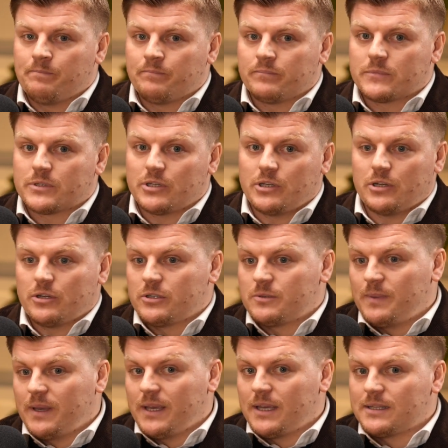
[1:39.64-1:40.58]
So,
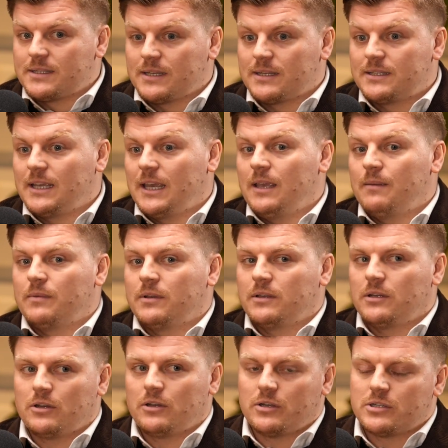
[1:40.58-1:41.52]
speaking to the team
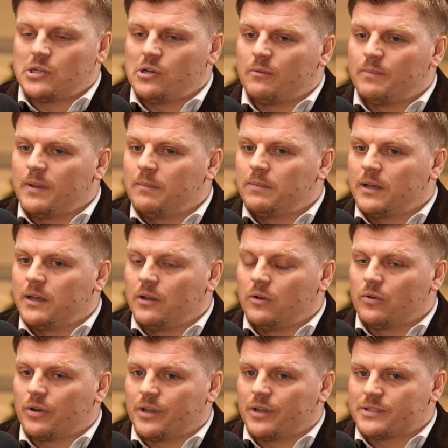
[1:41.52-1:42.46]
and, there's a lot of people in the
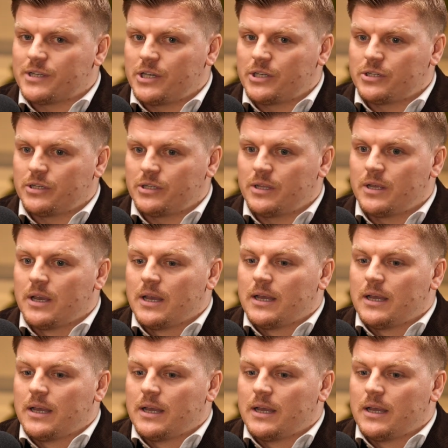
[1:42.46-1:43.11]
organisation